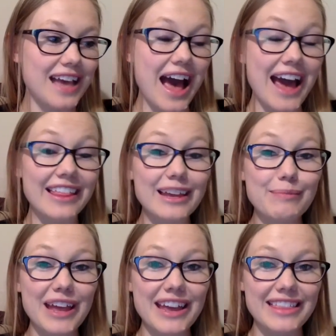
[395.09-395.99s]
I like
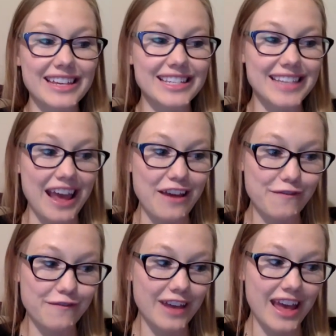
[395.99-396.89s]
playing things safe